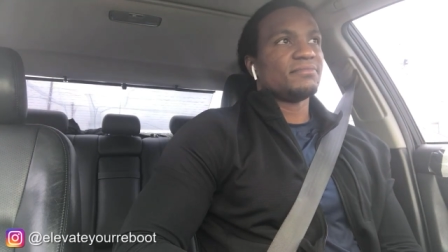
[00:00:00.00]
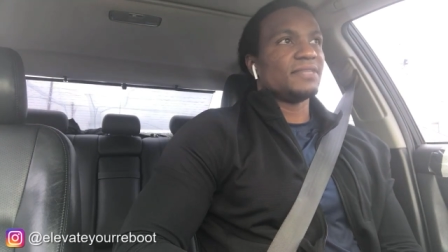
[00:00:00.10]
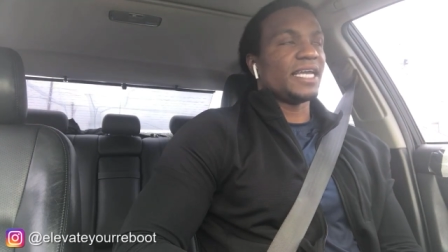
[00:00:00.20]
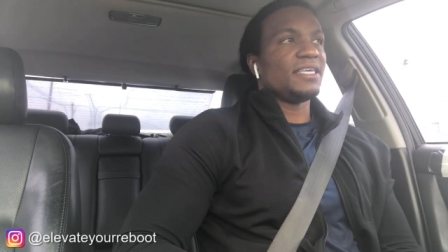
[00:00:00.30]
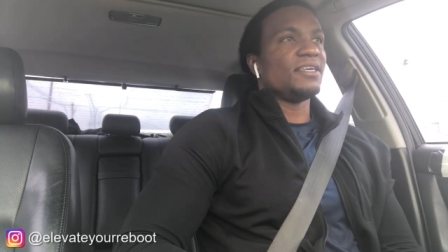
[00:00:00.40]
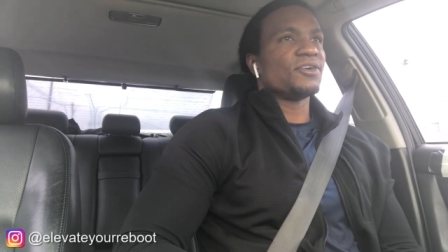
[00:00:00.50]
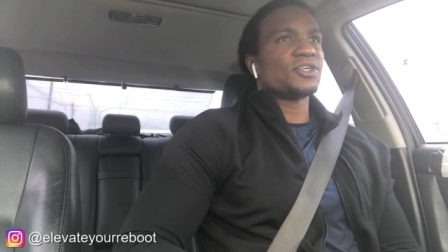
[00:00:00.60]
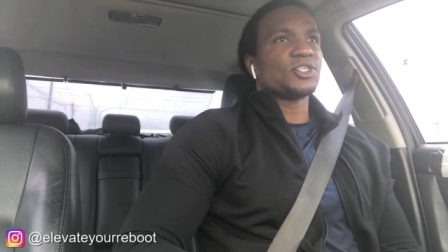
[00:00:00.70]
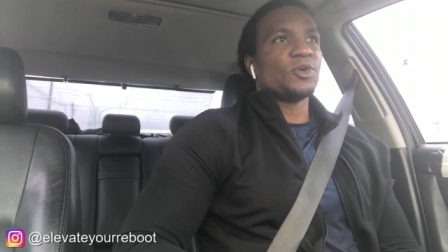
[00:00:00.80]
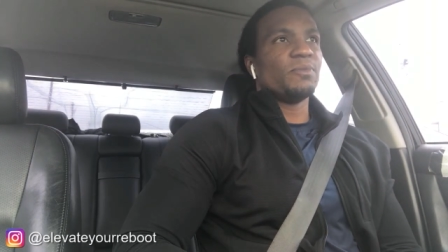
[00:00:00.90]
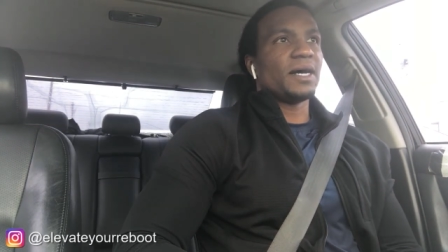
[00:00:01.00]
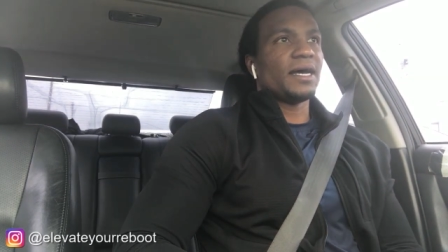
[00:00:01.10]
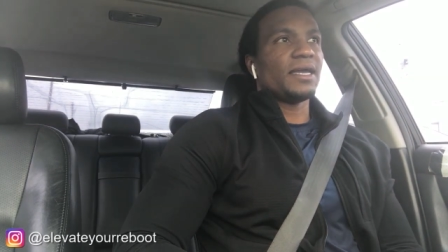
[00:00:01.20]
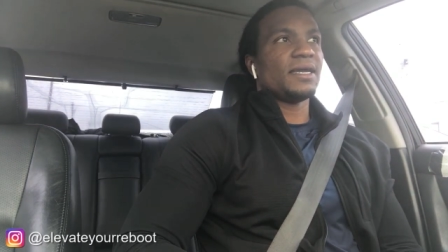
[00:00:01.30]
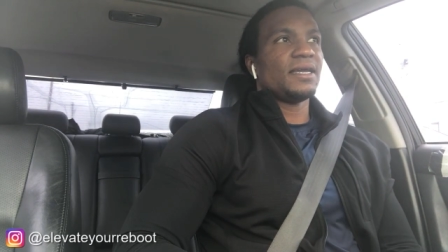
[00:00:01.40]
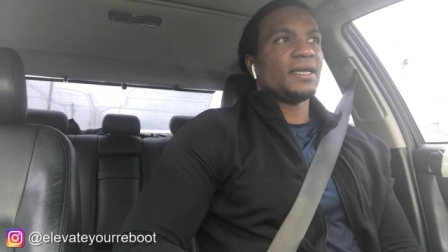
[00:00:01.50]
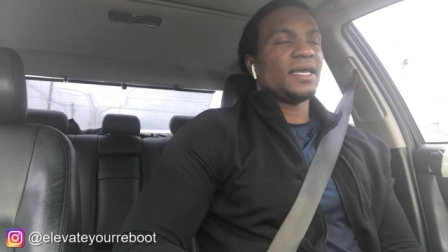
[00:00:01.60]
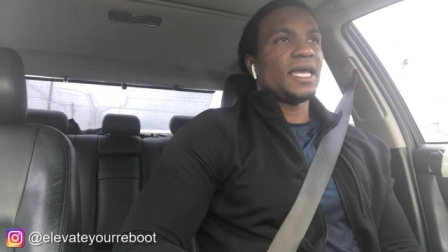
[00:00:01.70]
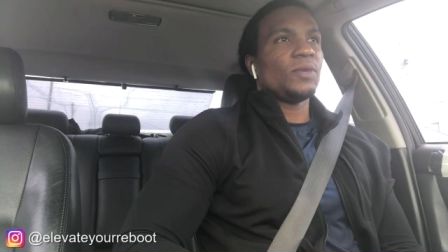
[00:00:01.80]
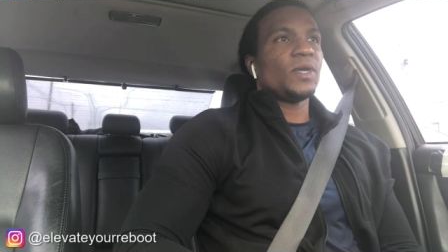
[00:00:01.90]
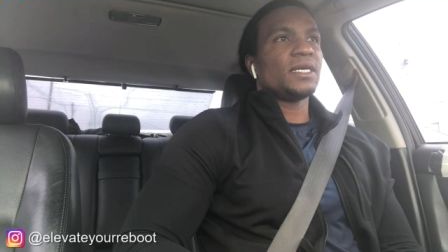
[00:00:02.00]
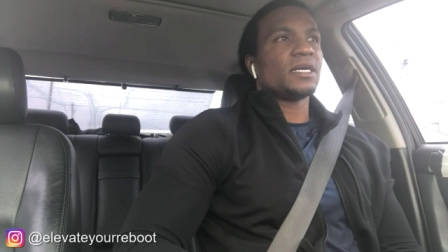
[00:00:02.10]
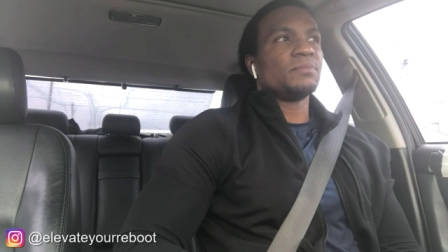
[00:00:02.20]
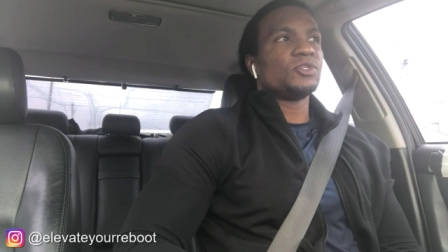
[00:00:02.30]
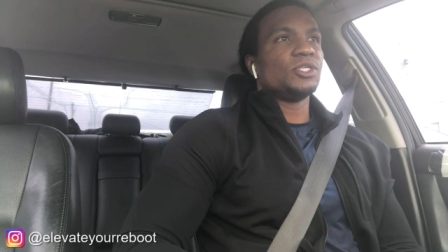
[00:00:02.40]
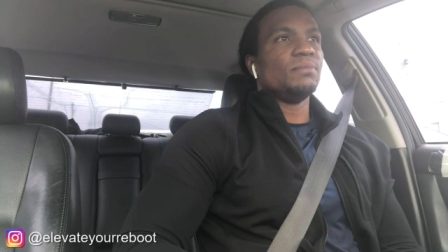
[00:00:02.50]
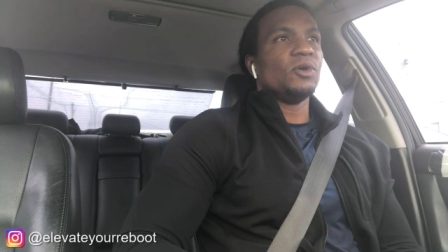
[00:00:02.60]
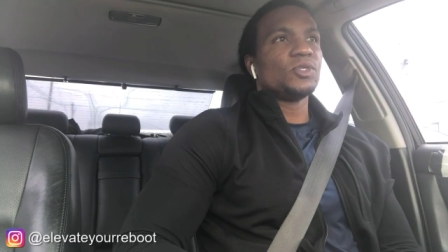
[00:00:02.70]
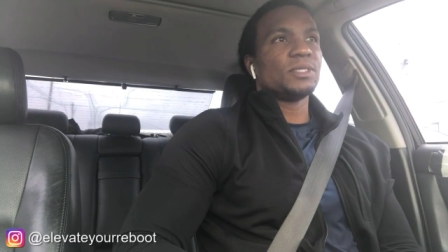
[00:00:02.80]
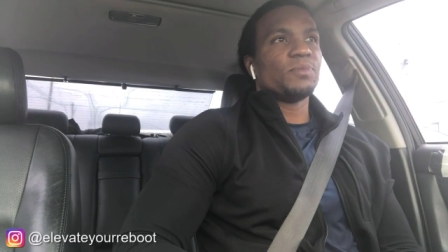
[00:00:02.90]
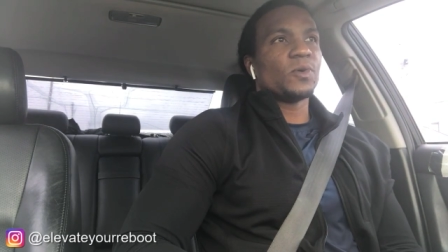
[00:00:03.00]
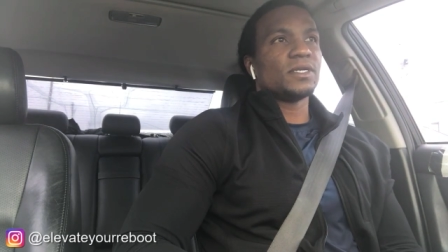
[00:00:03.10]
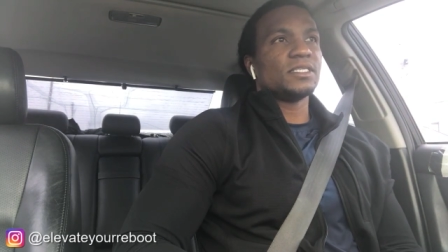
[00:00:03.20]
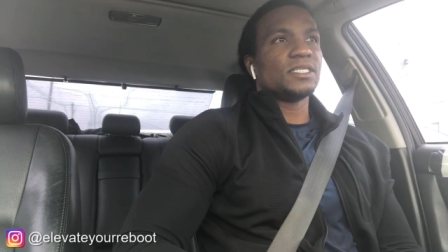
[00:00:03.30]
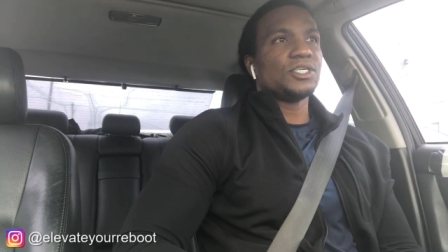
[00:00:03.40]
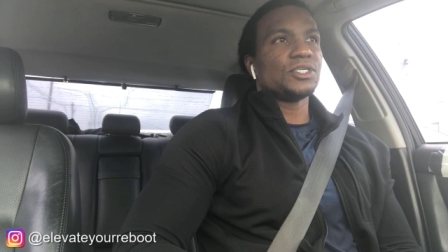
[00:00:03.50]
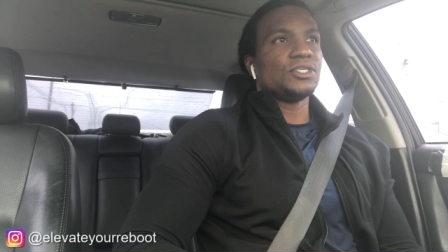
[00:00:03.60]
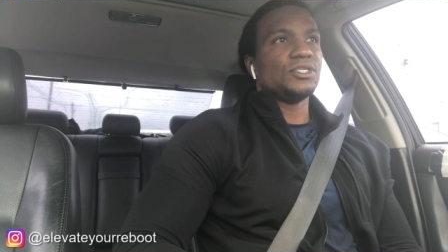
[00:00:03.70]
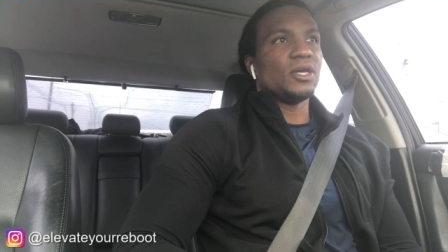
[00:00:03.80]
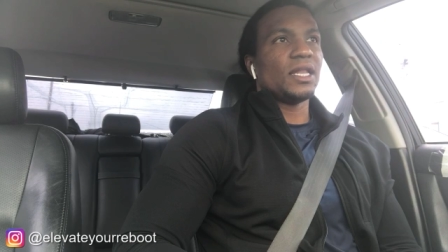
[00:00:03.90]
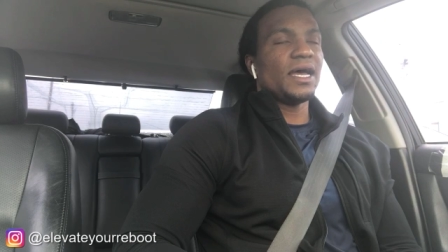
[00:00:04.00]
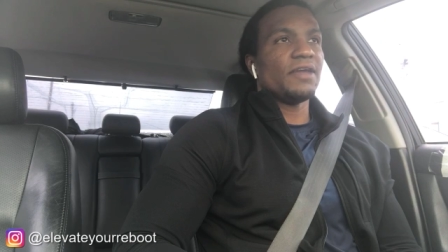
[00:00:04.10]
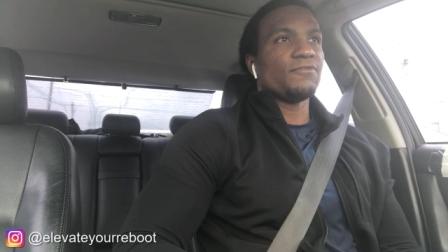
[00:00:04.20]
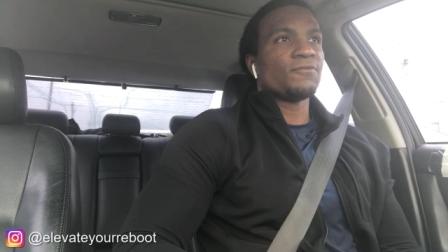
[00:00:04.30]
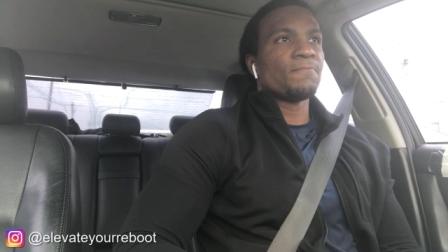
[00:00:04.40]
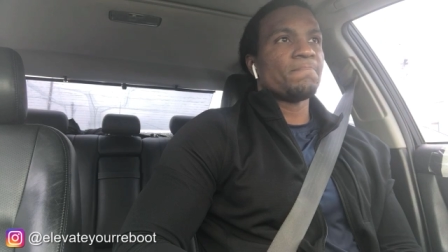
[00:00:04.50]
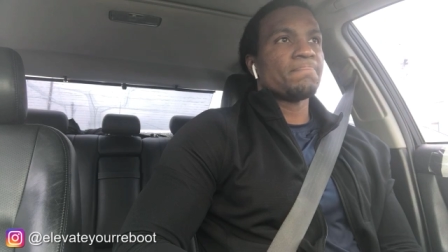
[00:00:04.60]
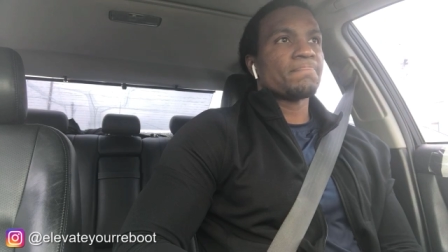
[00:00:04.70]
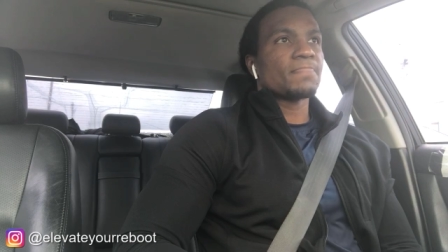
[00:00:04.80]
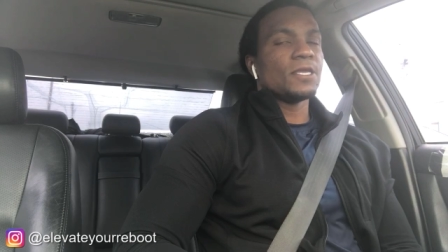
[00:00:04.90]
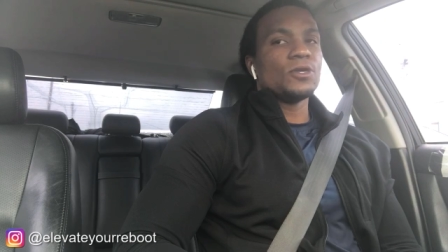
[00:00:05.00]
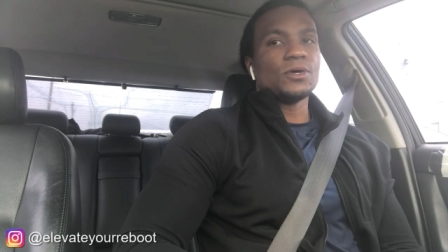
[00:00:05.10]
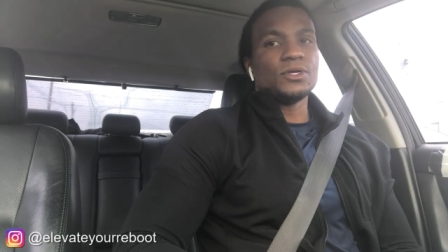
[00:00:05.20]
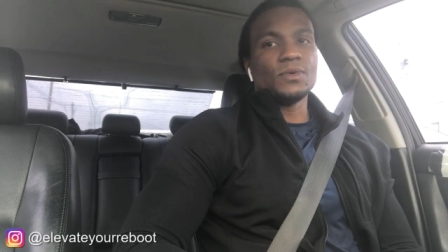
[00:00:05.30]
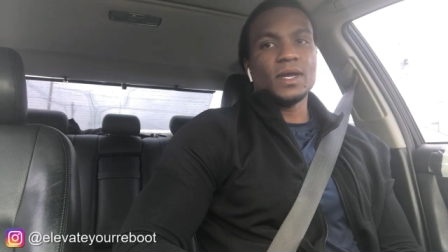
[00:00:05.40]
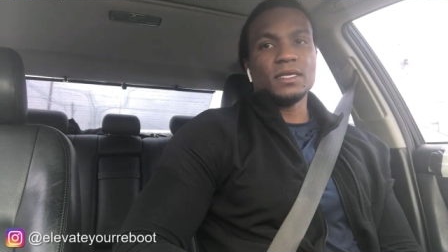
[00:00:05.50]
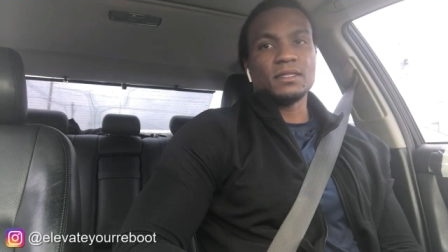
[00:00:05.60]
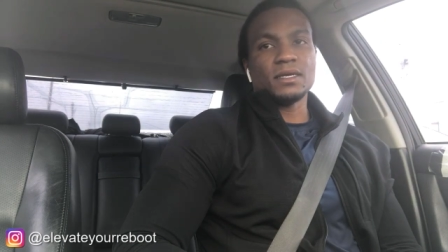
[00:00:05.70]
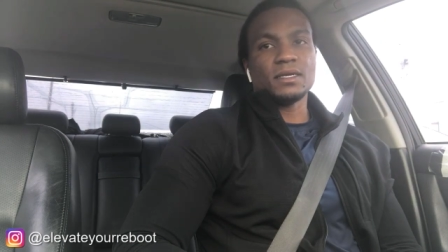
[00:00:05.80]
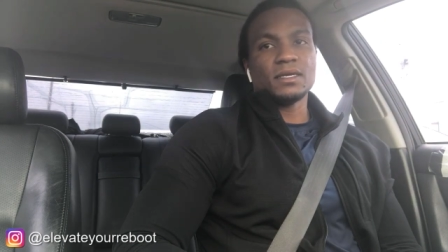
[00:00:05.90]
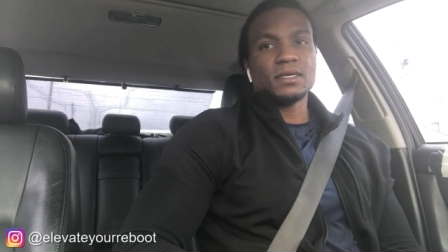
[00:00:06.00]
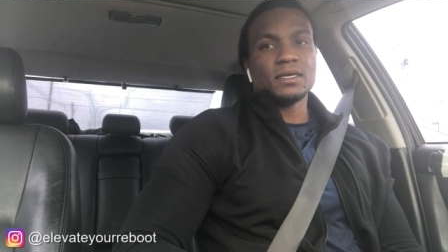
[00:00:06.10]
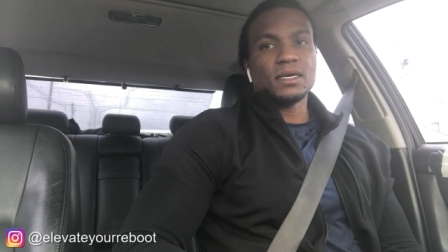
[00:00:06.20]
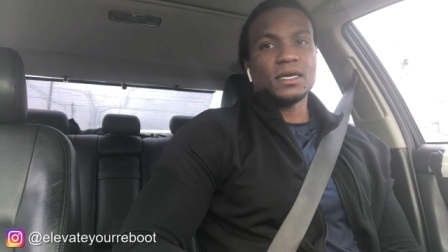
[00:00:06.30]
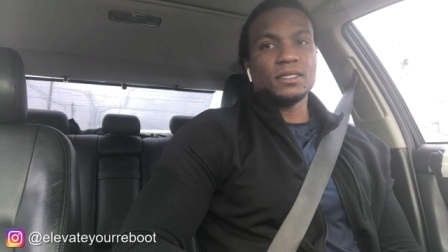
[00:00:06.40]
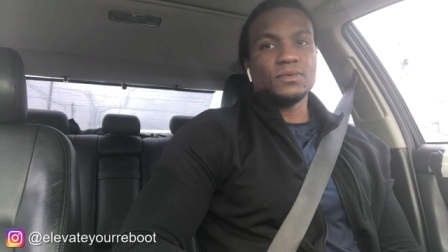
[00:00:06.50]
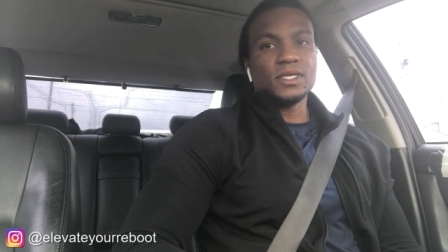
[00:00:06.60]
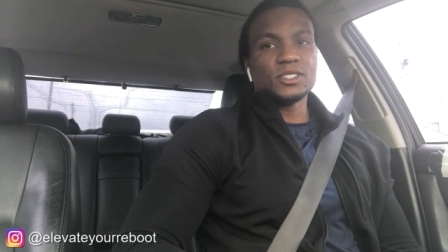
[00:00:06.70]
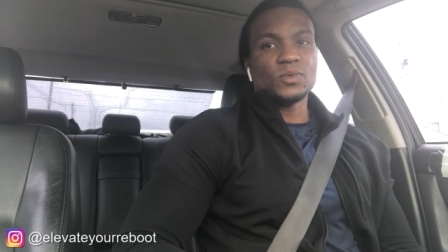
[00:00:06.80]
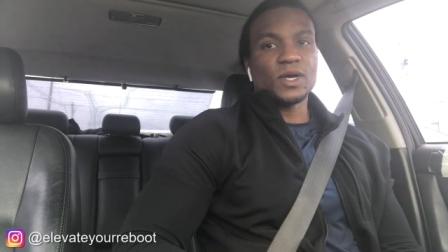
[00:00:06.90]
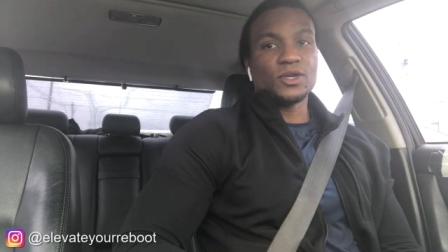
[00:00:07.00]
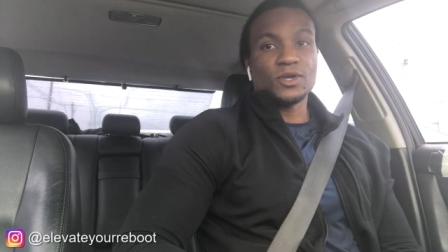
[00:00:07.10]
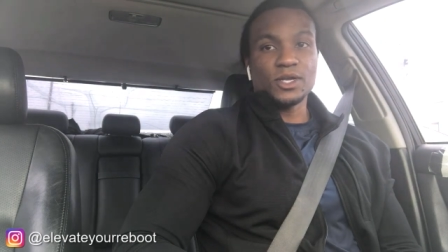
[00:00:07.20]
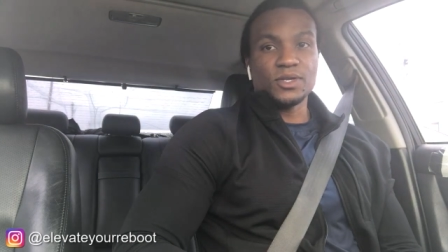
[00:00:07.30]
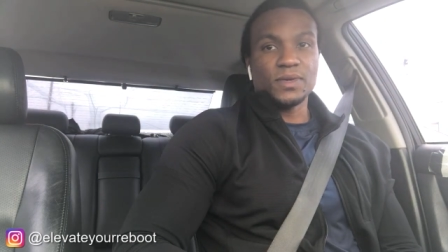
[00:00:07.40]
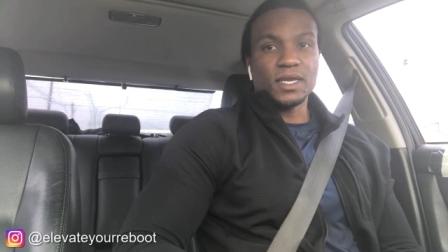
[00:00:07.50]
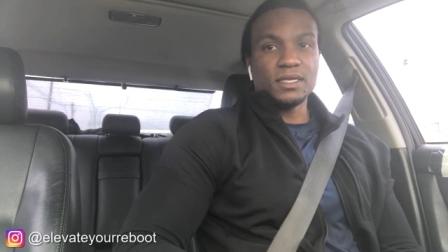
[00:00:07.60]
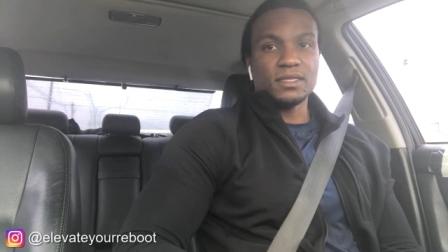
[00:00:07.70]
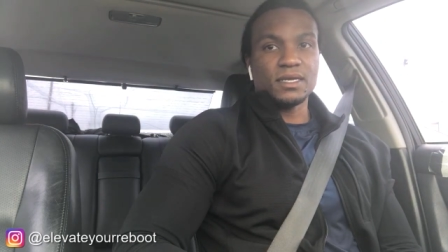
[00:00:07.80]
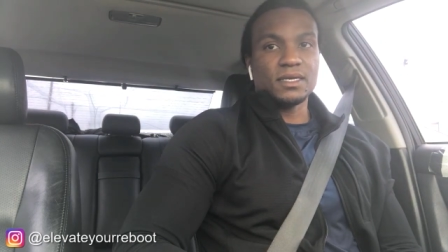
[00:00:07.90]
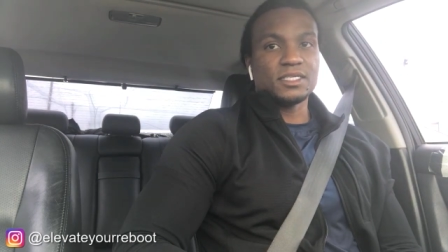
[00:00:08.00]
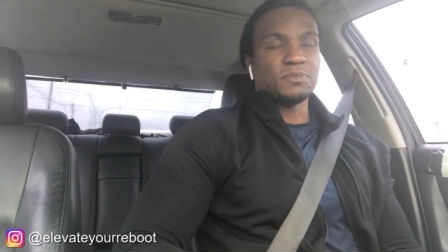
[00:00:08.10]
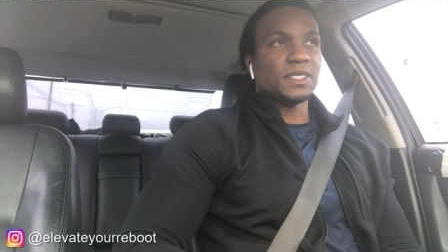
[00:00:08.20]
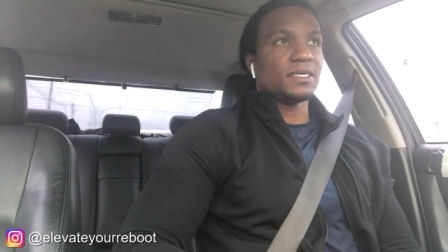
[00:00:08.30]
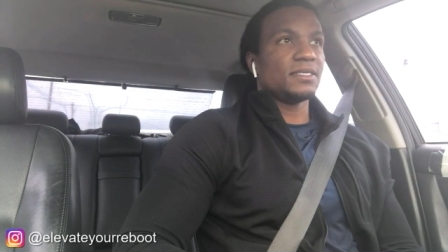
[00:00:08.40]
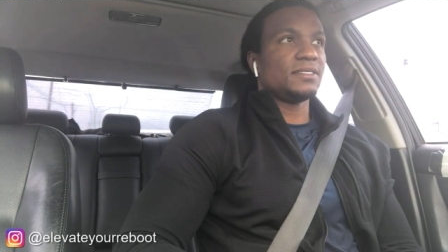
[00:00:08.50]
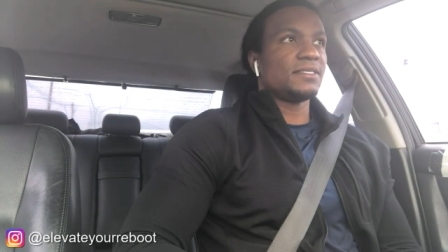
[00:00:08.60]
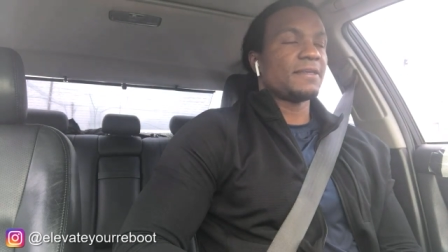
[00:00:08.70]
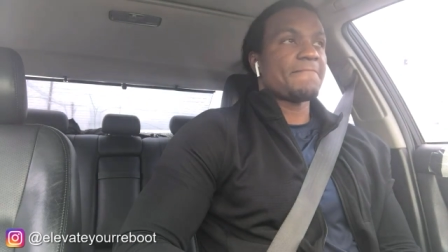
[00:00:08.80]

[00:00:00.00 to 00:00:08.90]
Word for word: Like, years go by, and when it comes to the most important decisions in your life, you don't do anything. And the reason why you're not doing anything is because